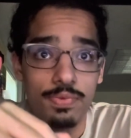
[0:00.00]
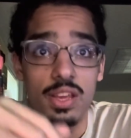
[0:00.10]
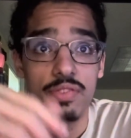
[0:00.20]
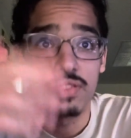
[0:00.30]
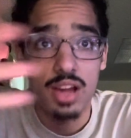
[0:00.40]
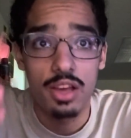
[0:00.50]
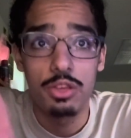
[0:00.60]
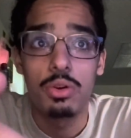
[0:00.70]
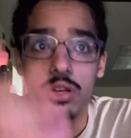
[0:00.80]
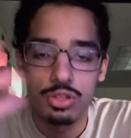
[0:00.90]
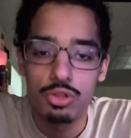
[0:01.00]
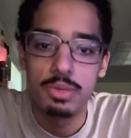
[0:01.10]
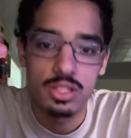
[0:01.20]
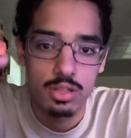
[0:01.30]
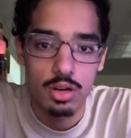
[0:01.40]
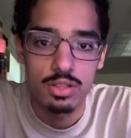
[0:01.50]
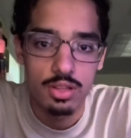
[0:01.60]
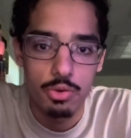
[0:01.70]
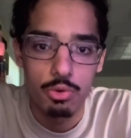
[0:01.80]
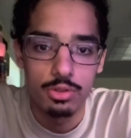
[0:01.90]
If not, you can assume it starts at the
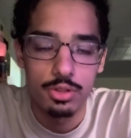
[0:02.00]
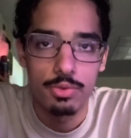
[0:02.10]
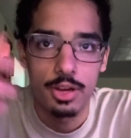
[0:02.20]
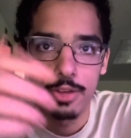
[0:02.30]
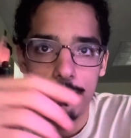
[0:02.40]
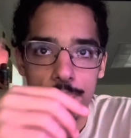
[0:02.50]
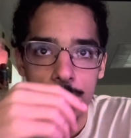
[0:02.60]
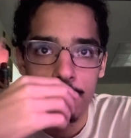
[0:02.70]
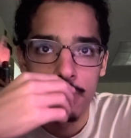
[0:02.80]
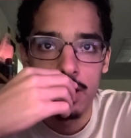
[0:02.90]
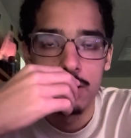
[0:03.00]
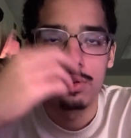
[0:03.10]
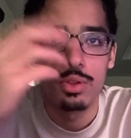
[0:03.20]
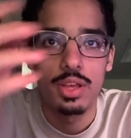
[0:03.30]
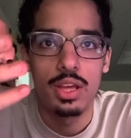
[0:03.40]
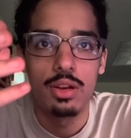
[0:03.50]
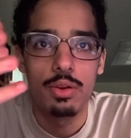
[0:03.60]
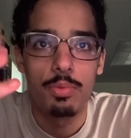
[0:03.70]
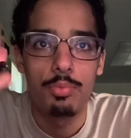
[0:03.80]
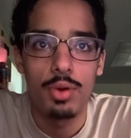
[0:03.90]
origin, right? So then
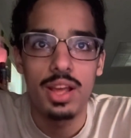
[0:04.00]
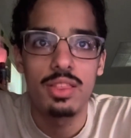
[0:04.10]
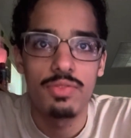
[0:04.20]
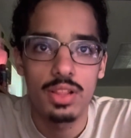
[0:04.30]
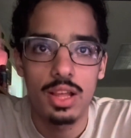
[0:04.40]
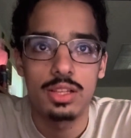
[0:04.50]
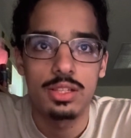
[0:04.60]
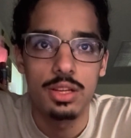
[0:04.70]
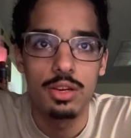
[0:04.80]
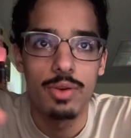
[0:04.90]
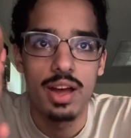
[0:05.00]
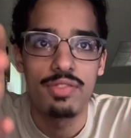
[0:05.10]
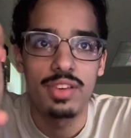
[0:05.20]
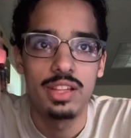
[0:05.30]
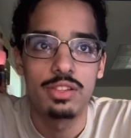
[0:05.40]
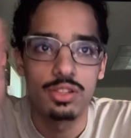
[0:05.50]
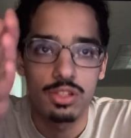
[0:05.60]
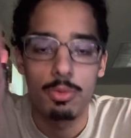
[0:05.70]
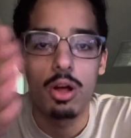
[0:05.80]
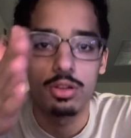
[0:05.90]
break the velocity graph into
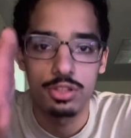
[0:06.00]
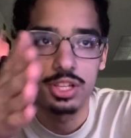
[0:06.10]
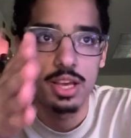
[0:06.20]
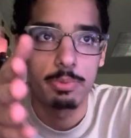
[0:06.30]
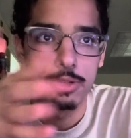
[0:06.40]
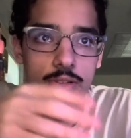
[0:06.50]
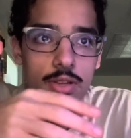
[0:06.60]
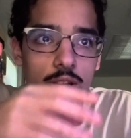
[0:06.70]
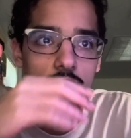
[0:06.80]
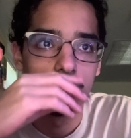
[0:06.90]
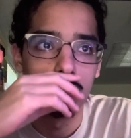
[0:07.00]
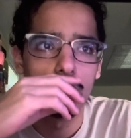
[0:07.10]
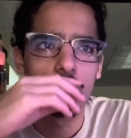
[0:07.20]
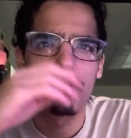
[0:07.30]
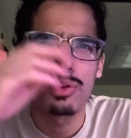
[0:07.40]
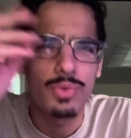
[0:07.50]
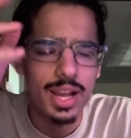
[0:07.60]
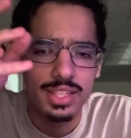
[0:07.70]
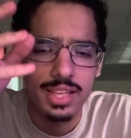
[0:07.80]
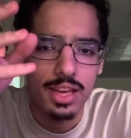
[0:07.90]
smaller shapes. So look for
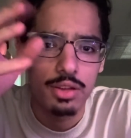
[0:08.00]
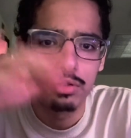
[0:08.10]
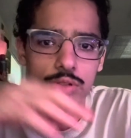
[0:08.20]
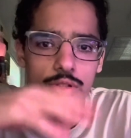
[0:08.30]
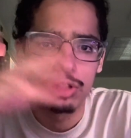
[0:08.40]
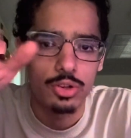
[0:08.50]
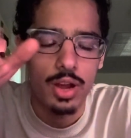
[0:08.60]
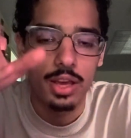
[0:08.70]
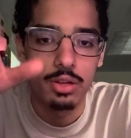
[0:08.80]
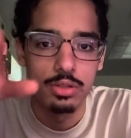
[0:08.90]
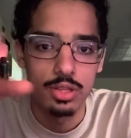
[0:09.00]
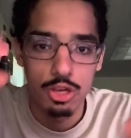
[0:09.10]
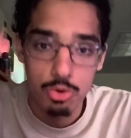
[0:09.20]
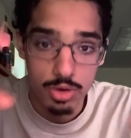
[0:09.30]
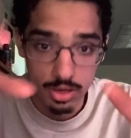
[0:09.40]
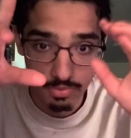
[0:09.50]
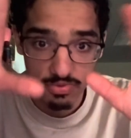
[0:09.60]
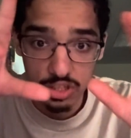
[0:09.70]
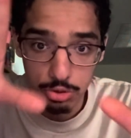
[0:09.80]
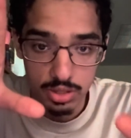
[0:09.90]
rectangles or triangles that you can
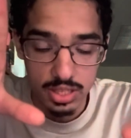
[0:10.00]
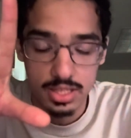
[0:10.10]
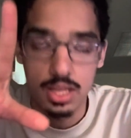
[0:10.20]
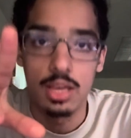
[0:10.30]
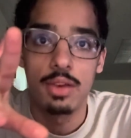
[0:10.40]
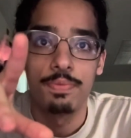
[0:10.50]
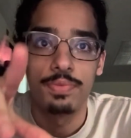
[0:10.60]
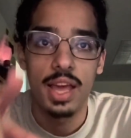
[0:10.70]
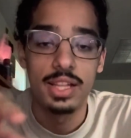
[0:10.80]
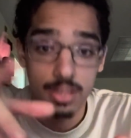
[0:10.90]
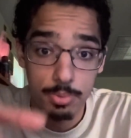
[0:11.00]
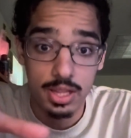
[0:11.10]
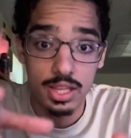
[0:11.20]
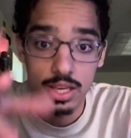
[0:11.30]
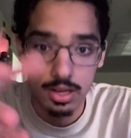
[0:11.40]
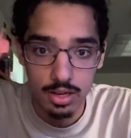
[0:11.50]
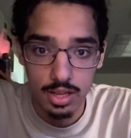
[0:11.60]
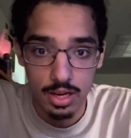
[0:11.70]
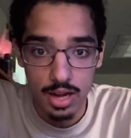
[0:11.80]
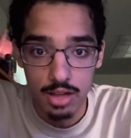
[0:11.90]
visually see. And typically in
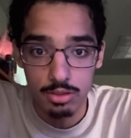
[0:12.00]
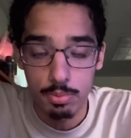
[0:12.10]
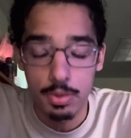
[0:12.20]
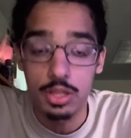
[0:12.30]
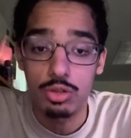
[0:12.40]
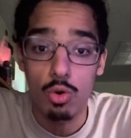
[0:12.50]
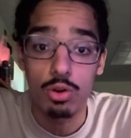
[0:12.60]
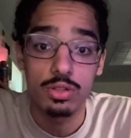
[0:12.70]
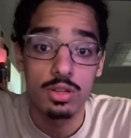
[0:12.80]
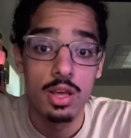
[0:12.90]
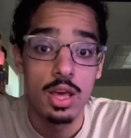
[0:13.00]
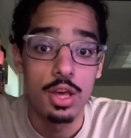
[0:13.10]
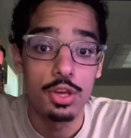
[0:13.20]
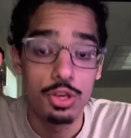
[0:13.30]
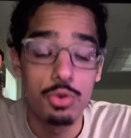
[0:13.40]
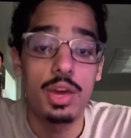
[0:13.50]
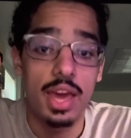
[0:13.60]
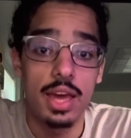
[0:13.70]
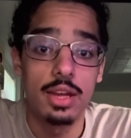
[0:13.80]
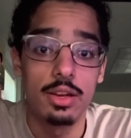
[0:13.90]
an algebra-based course, you
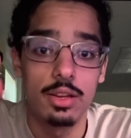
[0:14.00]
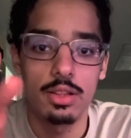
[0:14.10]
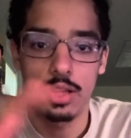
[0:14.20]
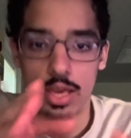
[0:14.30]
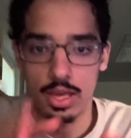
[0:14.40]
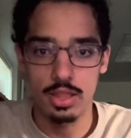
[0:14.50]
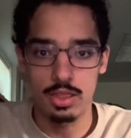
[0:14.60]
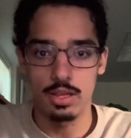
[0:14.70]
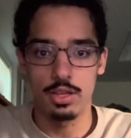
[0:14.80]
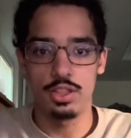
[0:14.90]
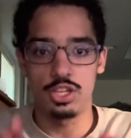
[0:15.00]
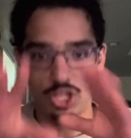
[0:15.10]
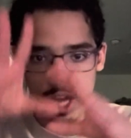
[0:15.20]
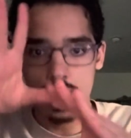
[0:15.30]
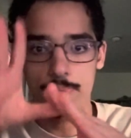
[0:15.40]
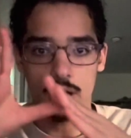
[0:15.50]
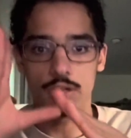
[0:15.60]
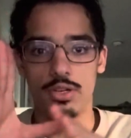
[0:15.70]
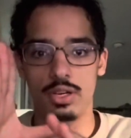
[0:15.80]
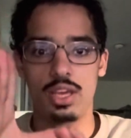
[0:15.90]
can, like, the shape
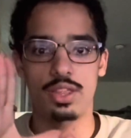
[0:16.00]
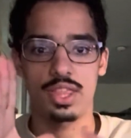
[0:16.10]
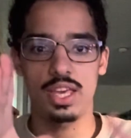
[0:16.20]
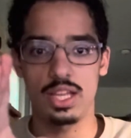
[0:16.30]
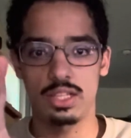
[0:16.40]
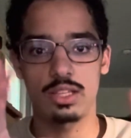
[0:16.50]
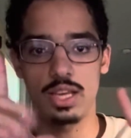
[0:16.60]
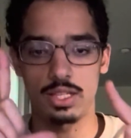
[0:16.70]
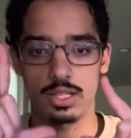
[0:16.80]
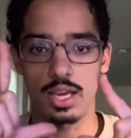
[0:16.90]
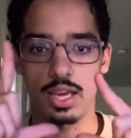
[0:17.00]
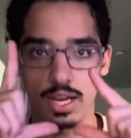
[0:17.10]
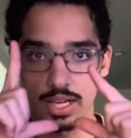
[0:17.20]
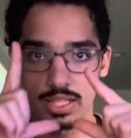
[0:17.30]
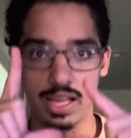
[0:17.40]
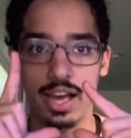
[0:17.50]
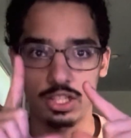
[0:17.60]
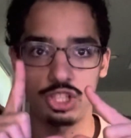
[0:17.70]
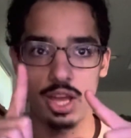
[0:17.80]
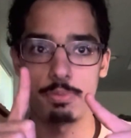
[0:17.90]
underneath, it's like an exact
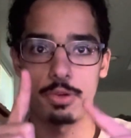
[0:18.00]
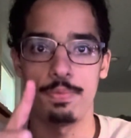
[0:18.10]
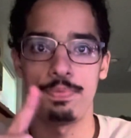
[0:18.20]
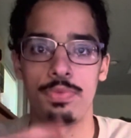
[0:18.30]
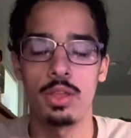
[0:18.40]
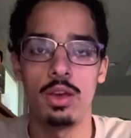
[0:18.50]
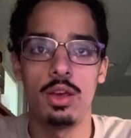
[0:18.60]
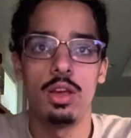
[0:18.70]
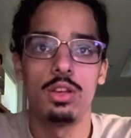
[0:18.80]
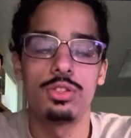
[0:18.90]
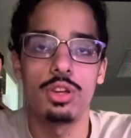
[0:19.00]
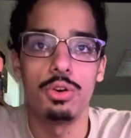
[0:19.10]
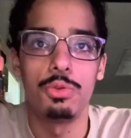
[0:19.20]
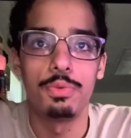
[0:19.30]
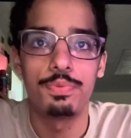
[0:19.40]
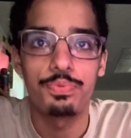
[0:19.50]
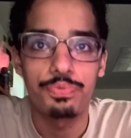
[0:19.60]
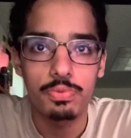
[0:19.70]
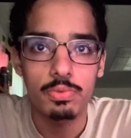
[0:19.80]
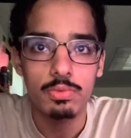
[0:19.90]
shape. So
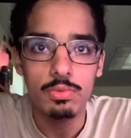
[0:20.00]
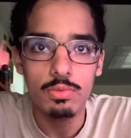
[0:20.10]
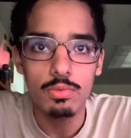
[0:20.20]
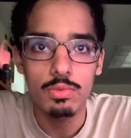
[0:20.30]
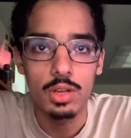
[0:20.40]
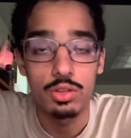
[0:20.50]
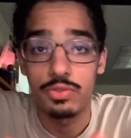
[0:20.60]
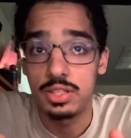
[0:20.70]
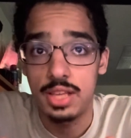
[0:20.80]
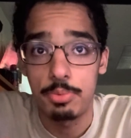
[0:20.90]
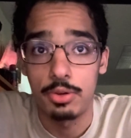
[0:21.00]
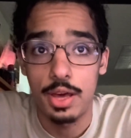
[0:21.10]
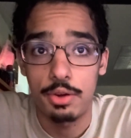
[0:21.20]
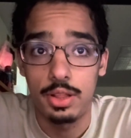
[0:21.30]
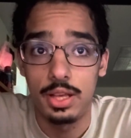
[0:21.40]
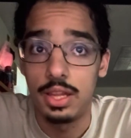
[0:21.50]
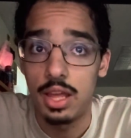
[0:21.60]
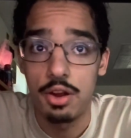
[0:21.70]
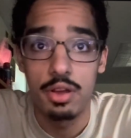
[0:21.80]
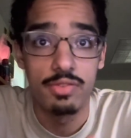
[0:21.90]
for example, calculating the
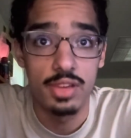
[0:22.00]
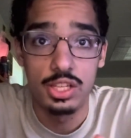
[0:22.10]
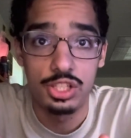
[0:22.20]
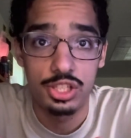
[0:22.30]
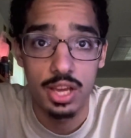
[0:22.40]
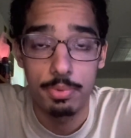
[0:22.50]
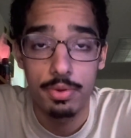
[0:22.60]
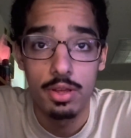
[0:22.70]
area of each shape.